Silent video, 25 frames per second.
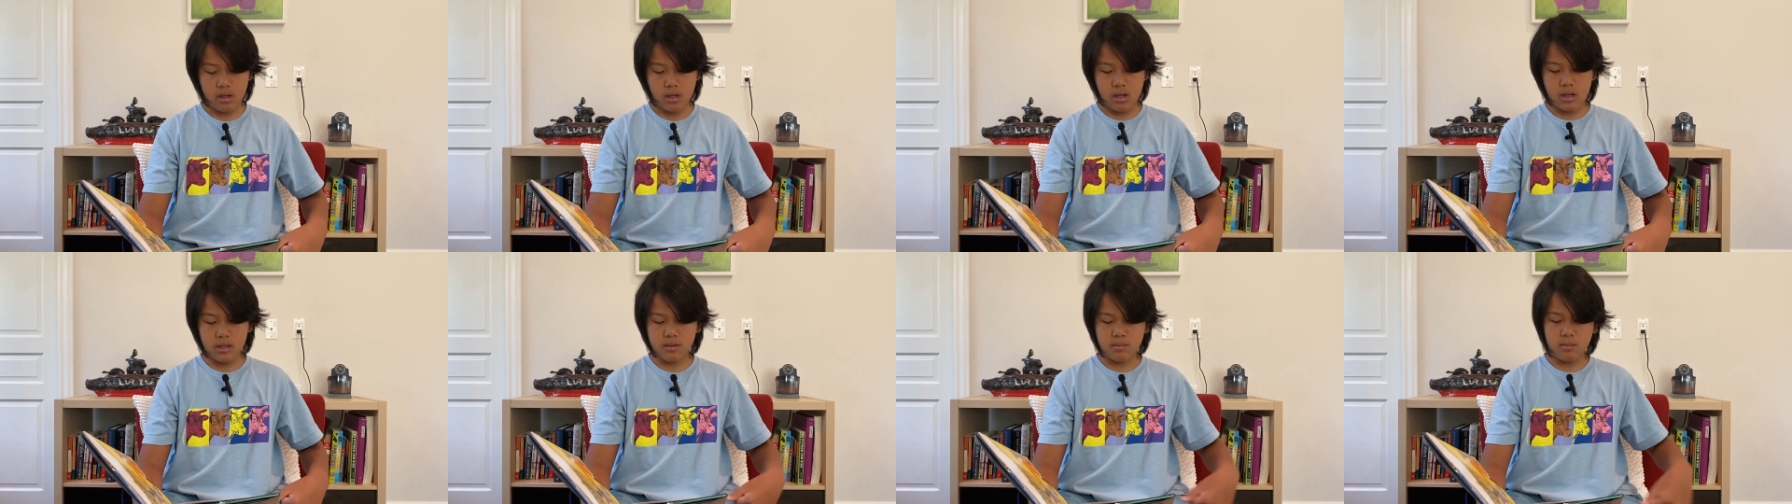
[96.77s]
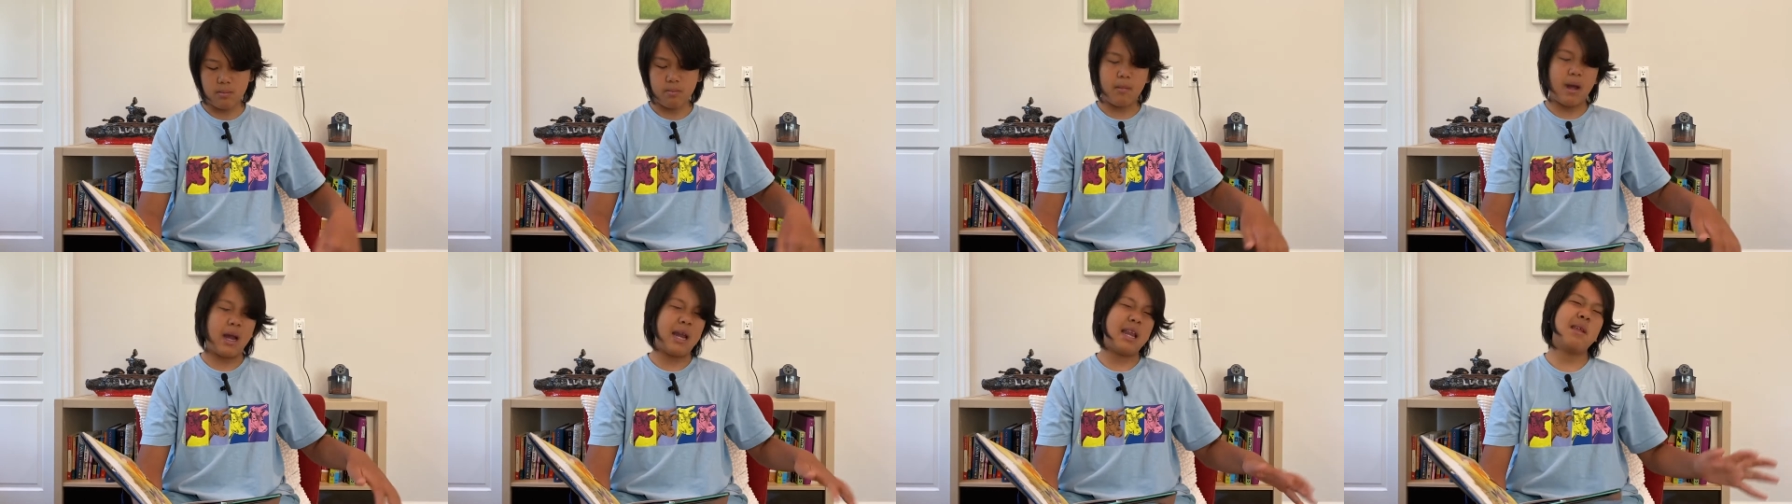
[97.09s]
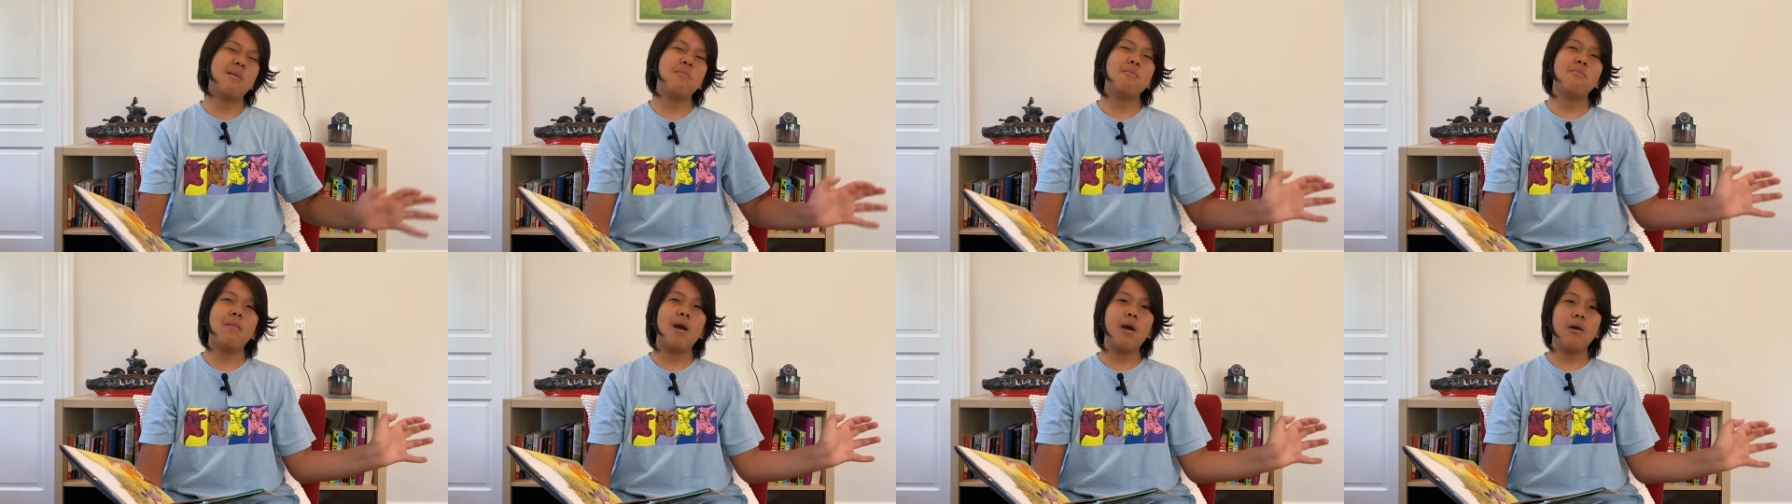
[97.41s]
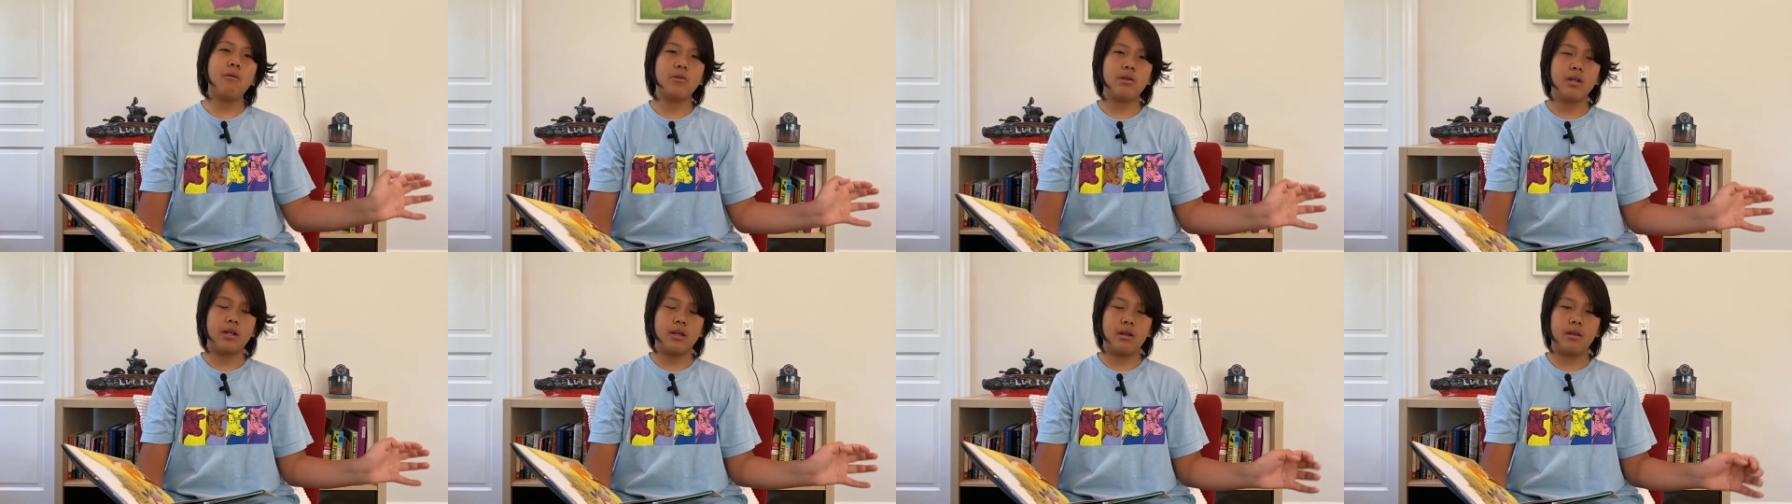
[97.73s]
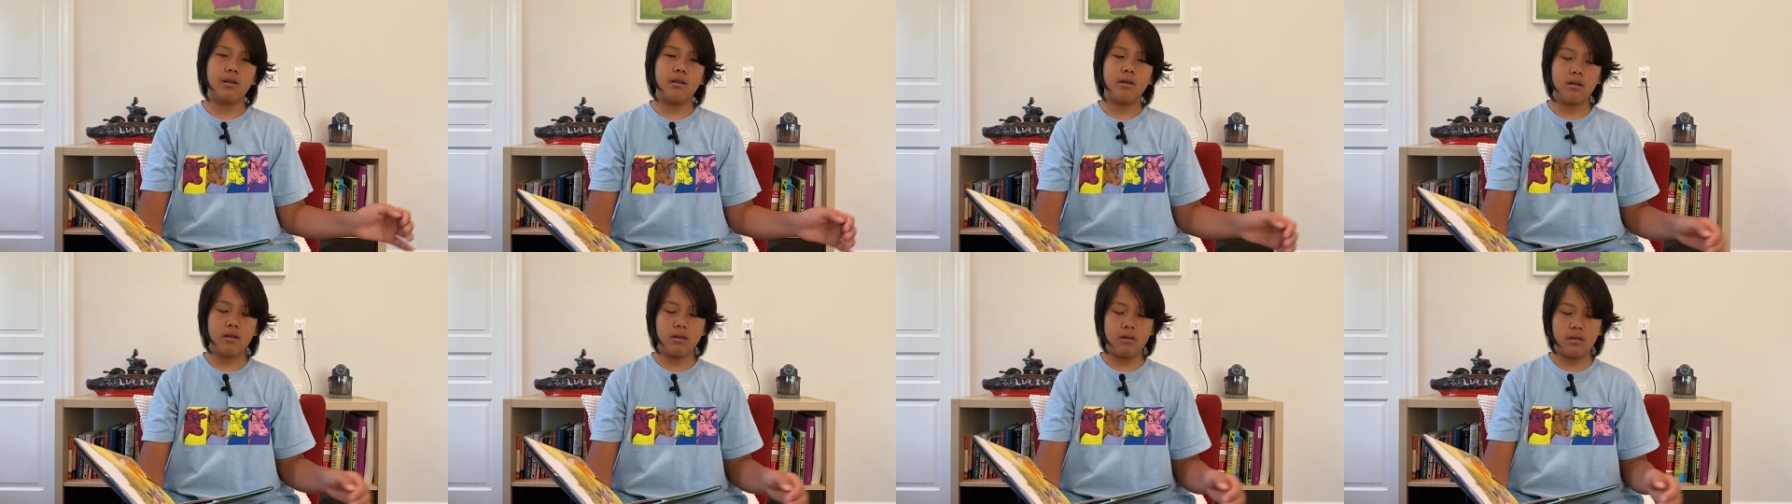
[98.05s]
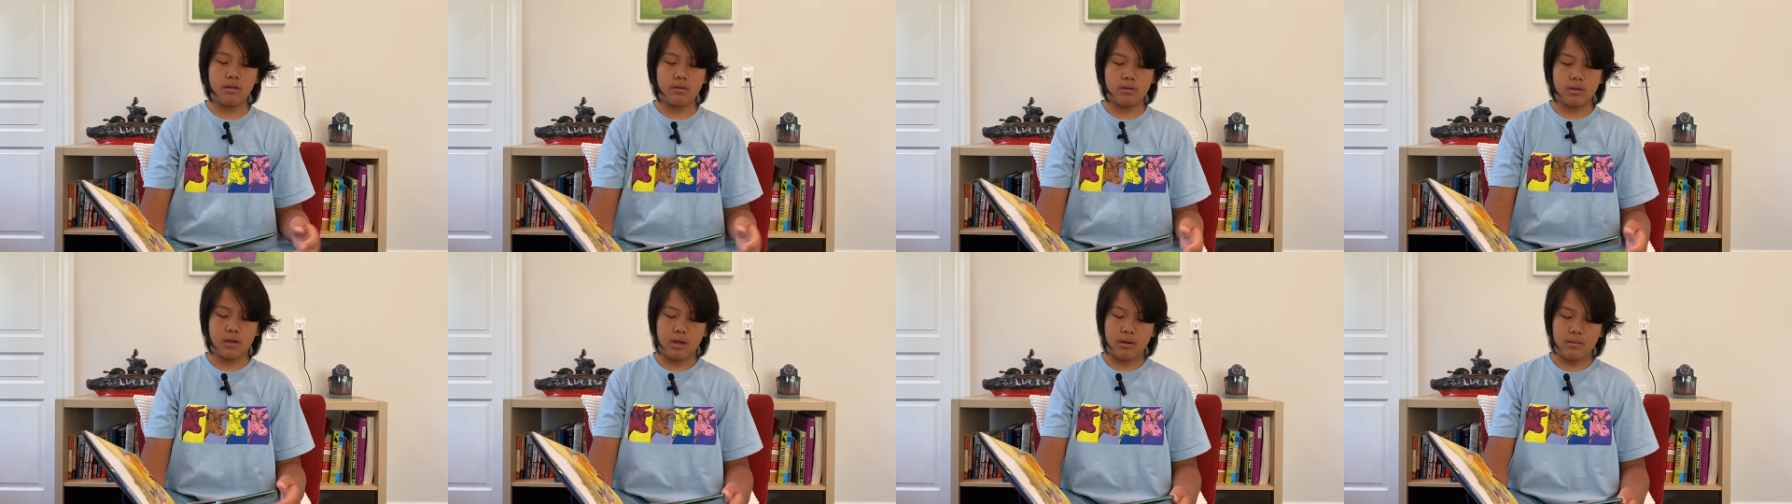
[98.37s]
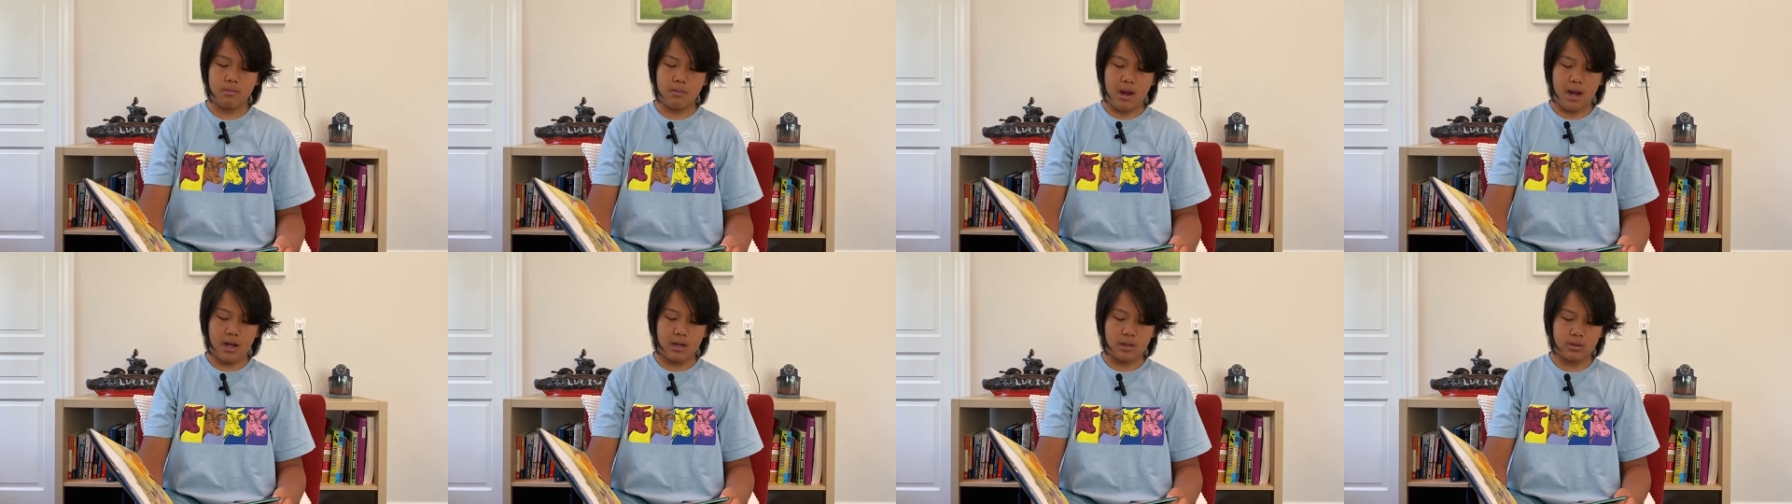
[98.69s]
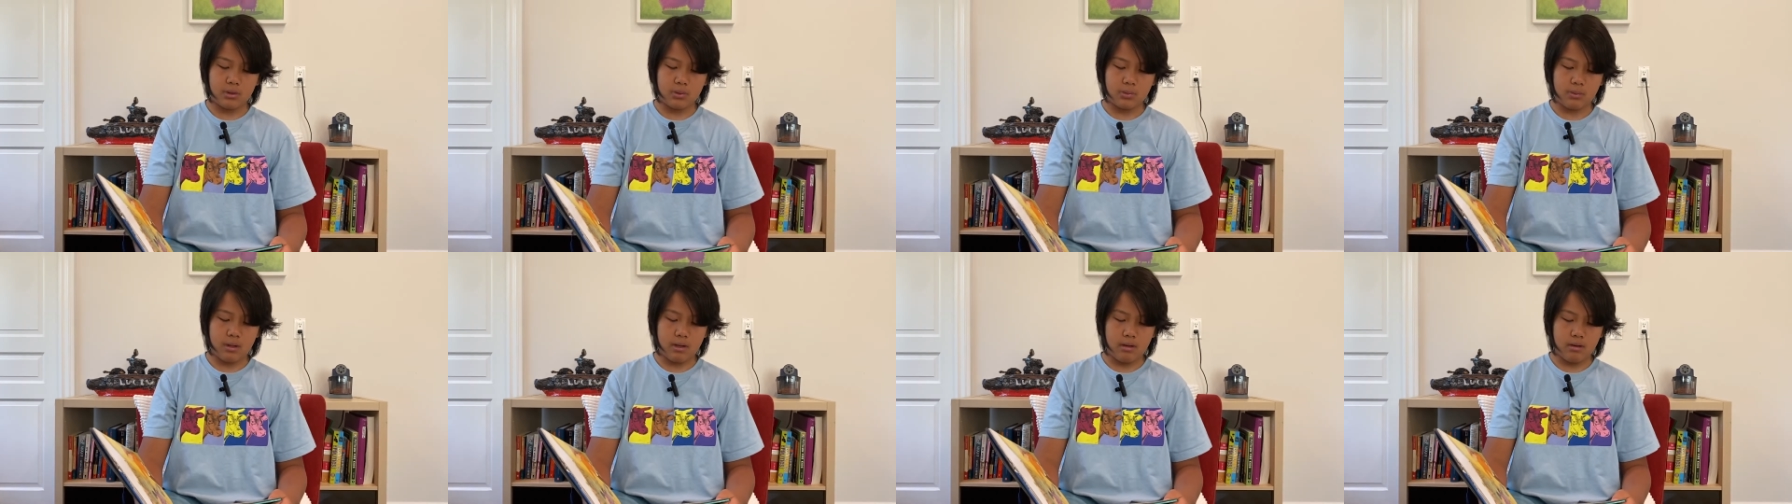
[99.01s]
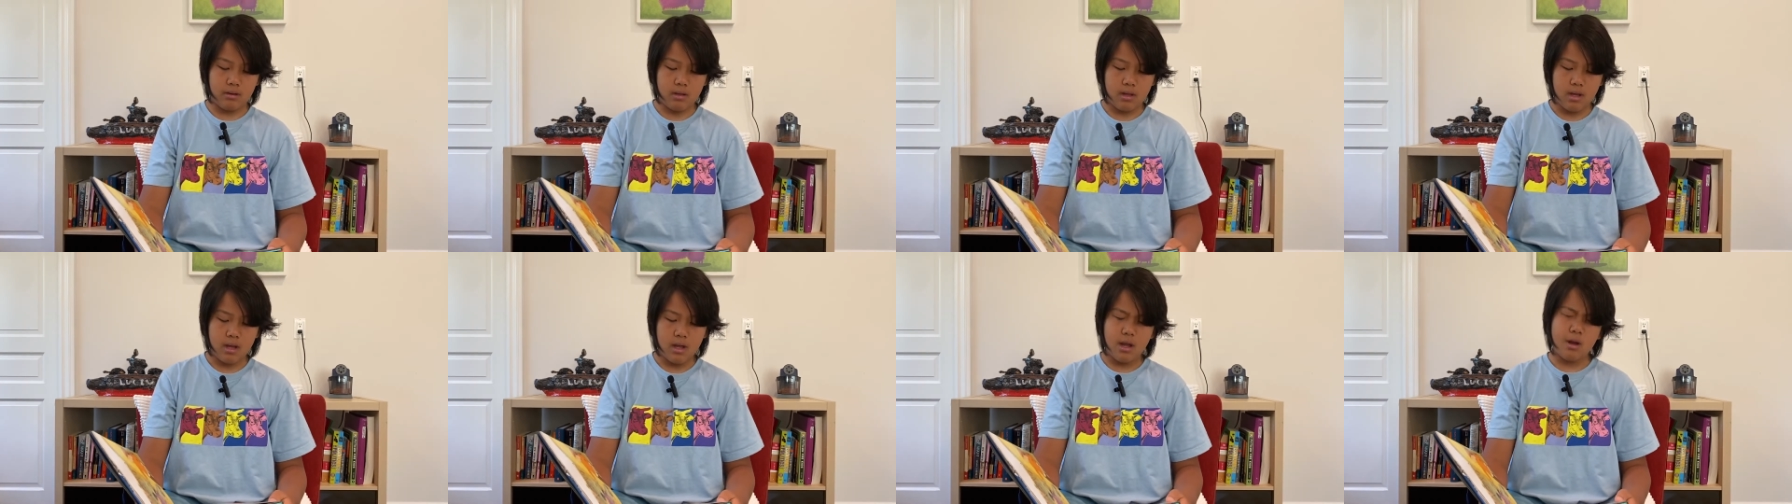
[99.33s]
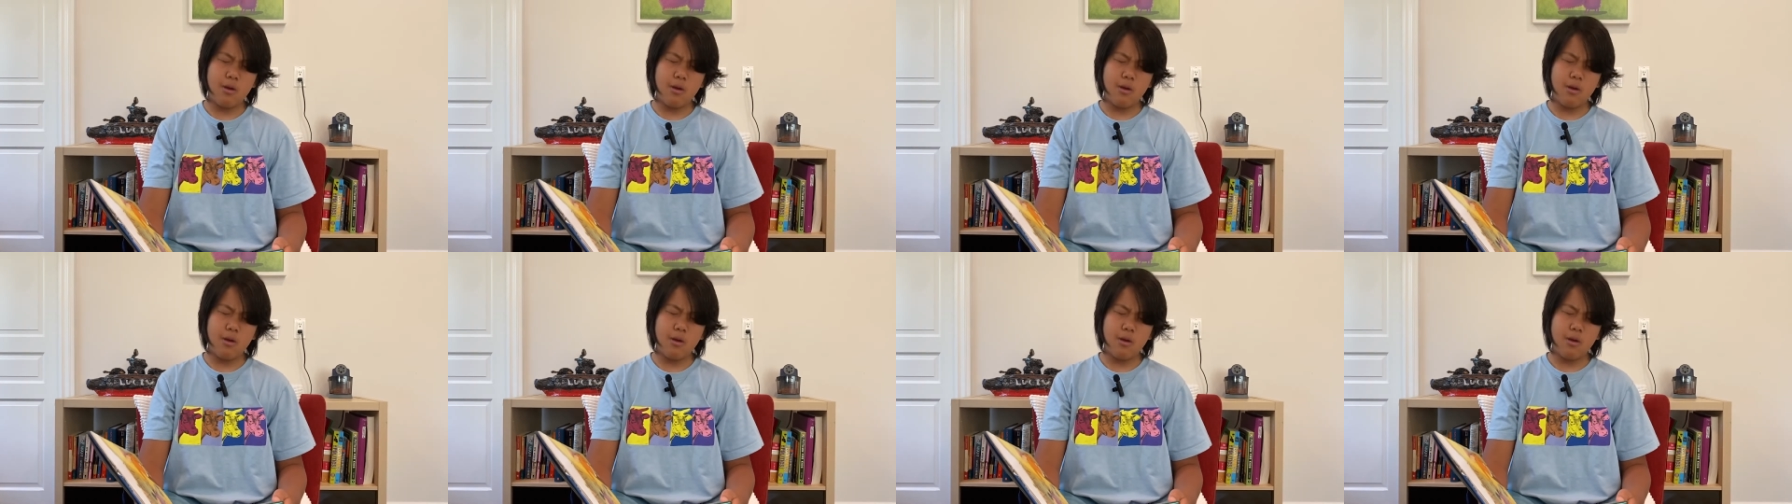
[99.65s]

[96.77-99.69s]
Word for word: It's a mighty mountain," thought Maxwell.